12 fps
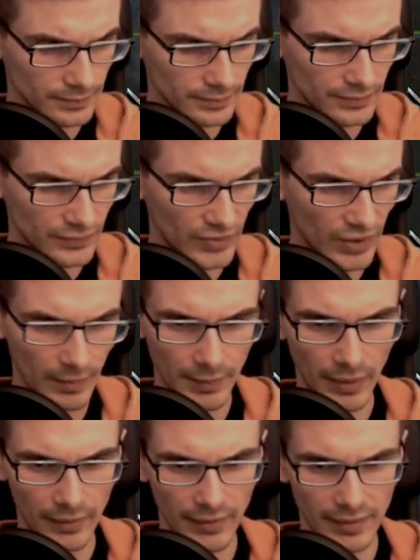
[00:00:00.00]
From
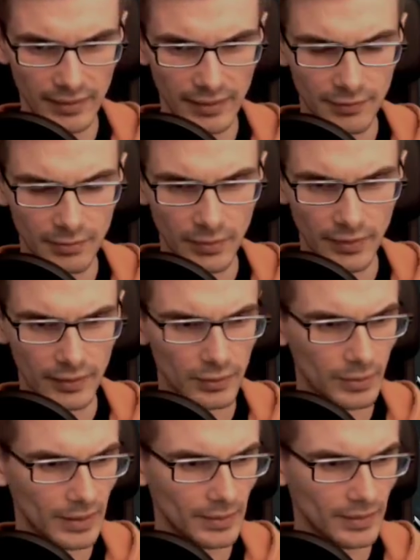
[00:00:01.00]
the it's more than
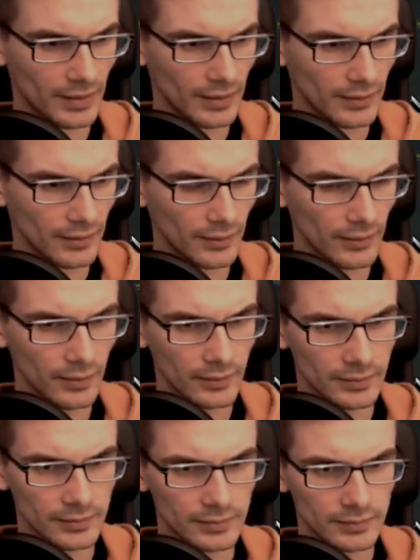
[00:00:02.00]
20%, isn't it? No?
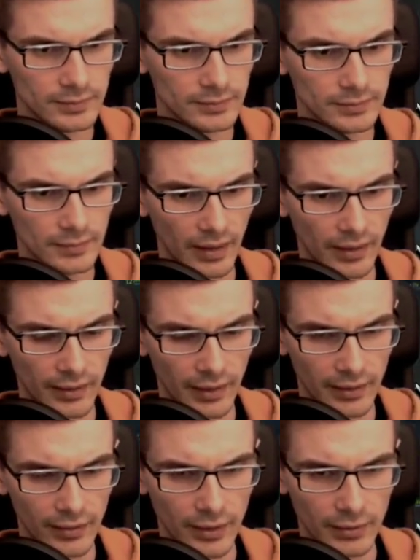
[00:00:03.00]
I
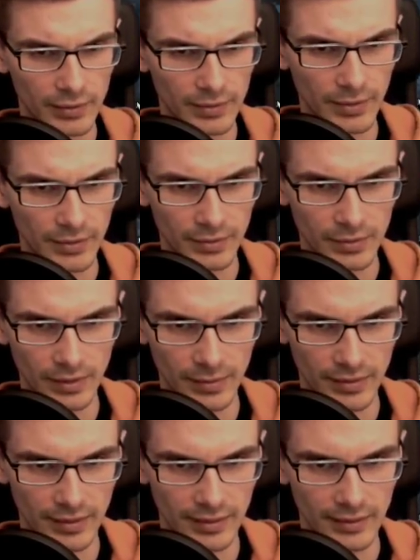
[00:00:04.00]
thought it was supposed to be
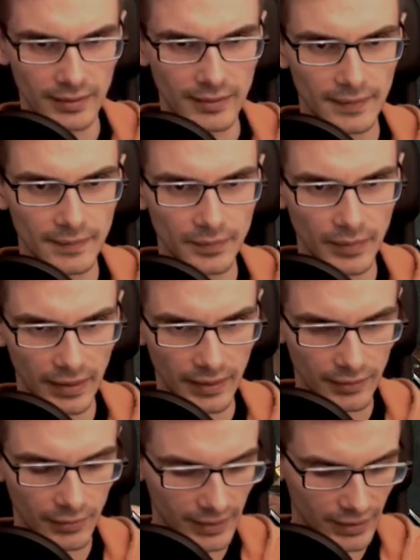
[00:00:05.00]
20%, but it's
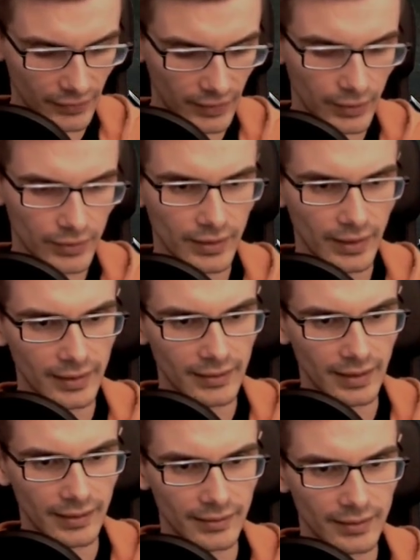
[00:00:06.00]
relatively low
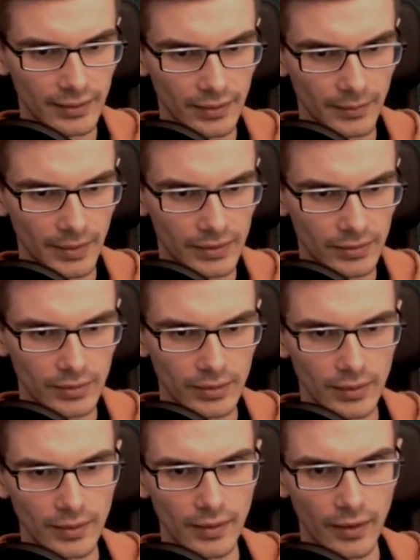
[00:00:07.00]
scaling still compared to
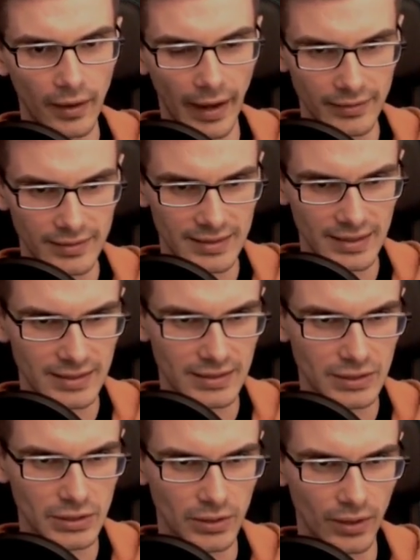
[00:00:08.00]

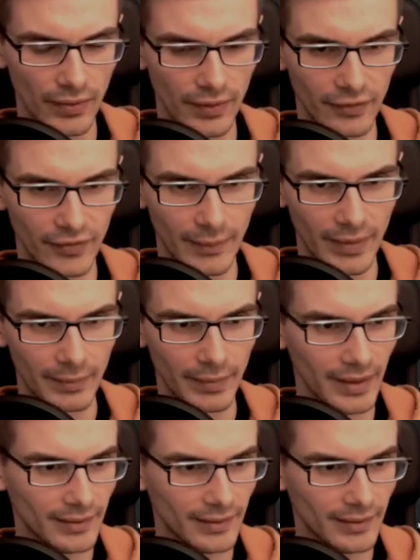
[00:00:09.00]
162 on the vampire bot.